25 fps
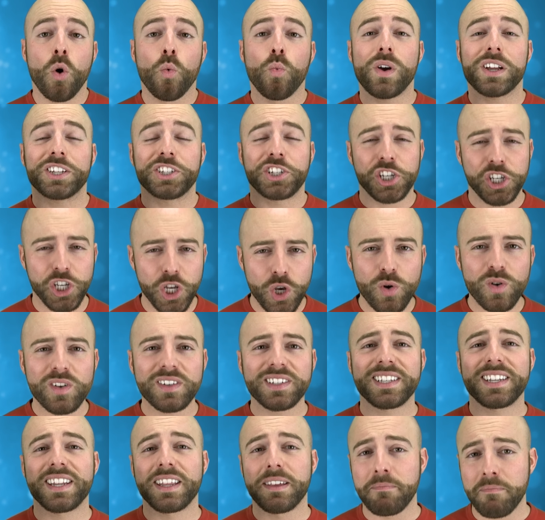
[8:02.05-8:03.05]
which
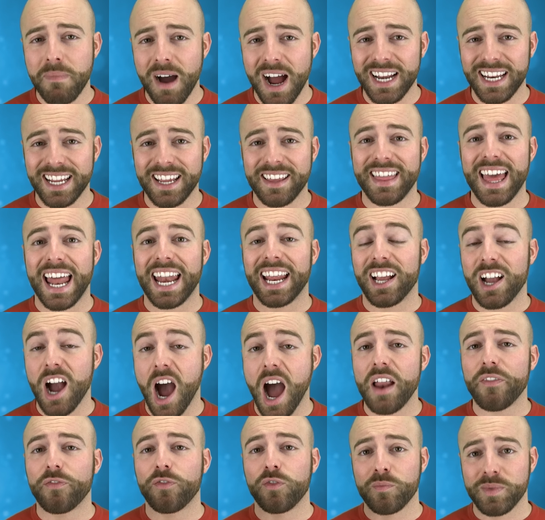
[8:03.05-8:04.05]
used the money that it
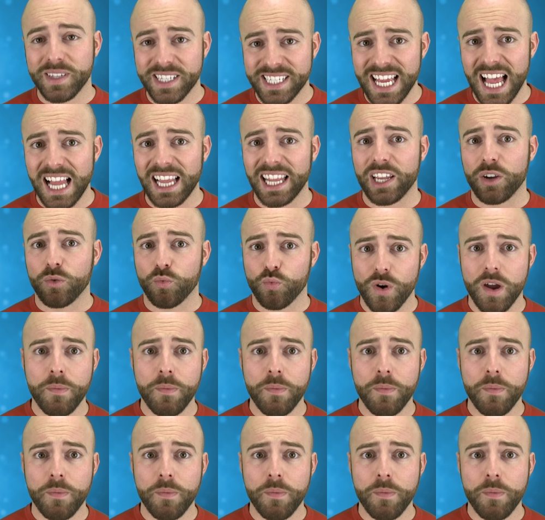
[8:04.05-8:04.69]
got from selling